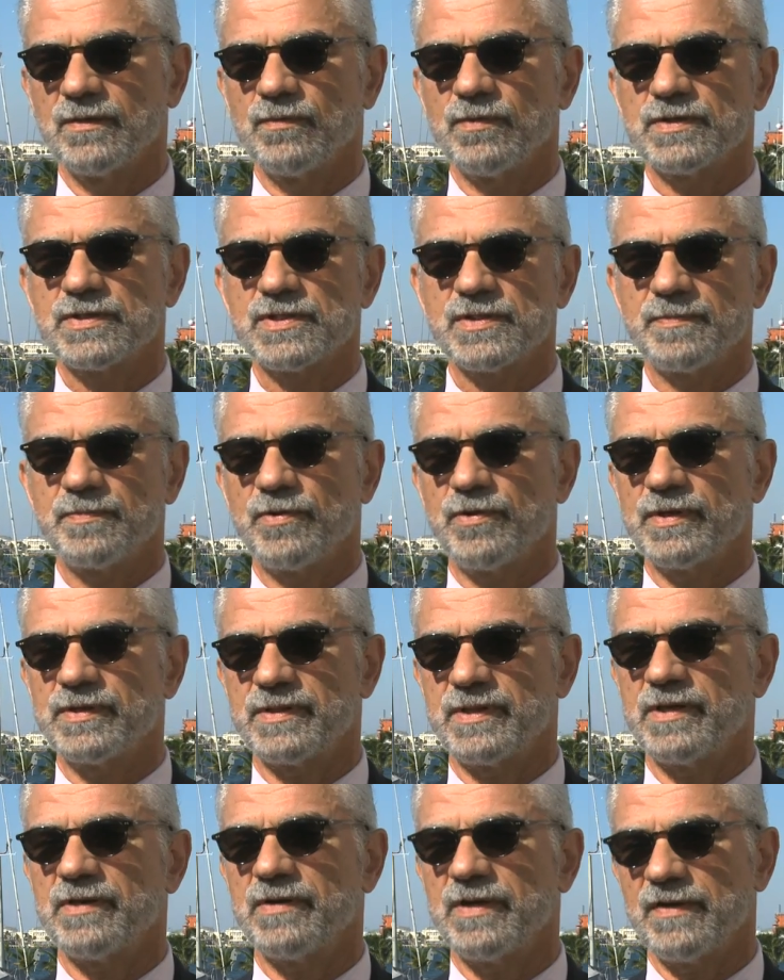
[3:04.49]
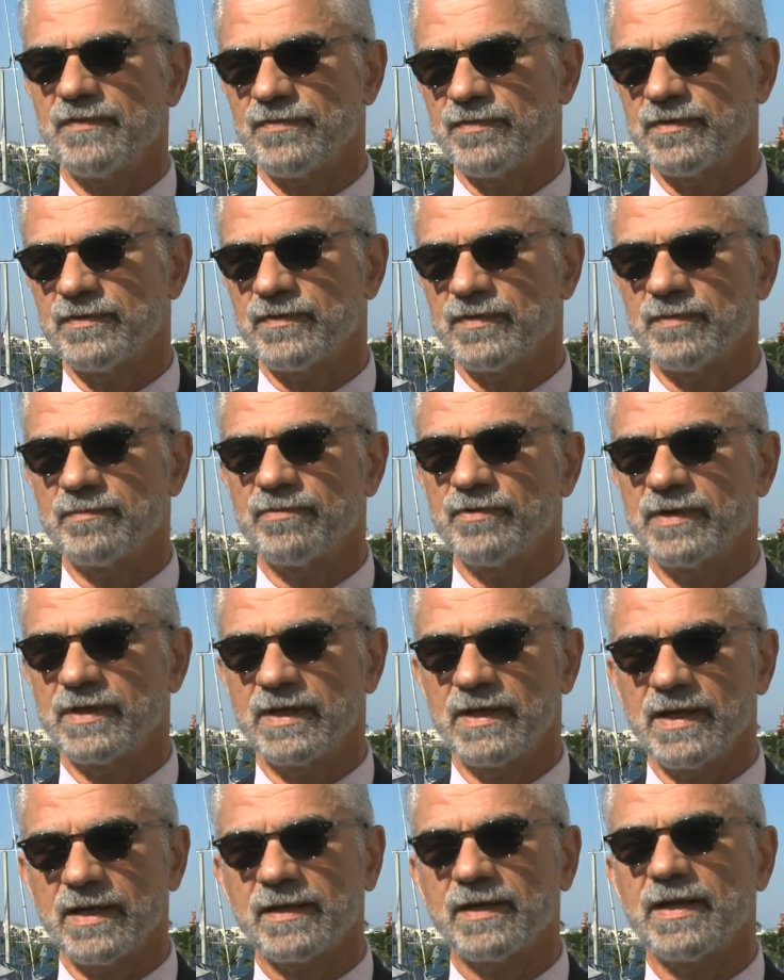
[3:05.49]
will support their efforts and bring
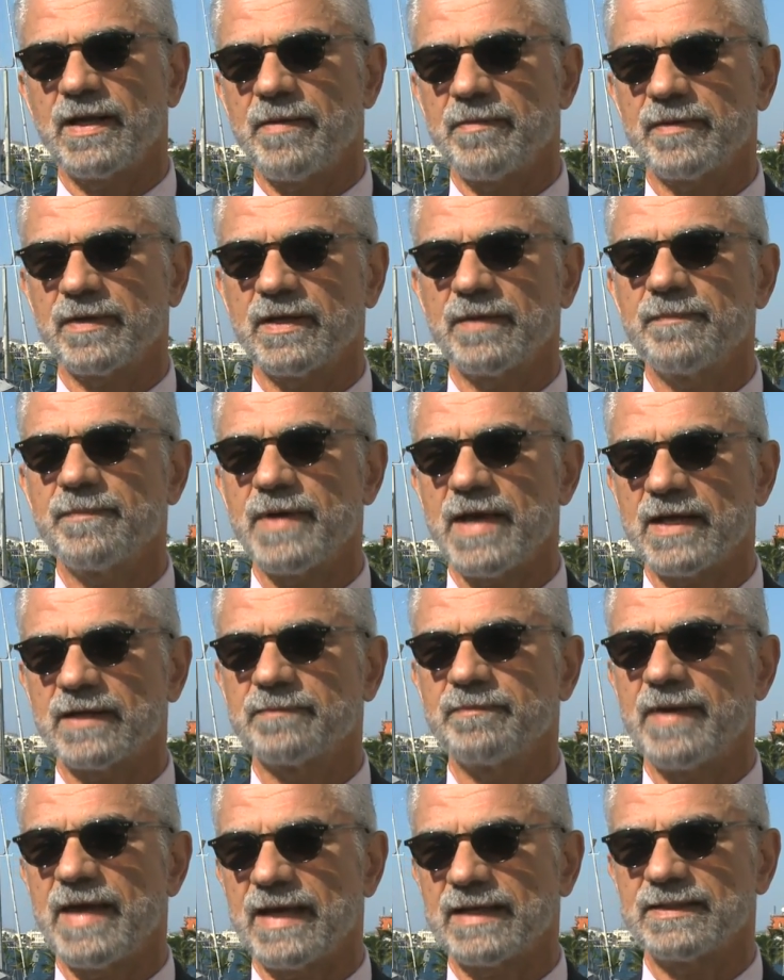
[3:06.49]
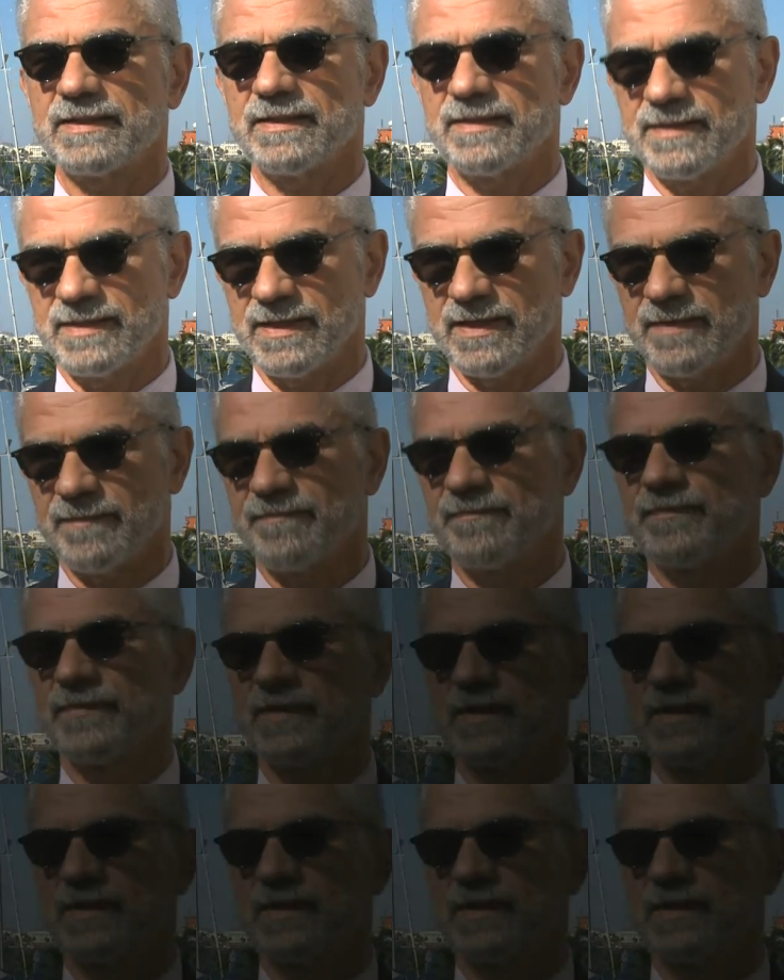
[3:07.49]
an economic impact back to them.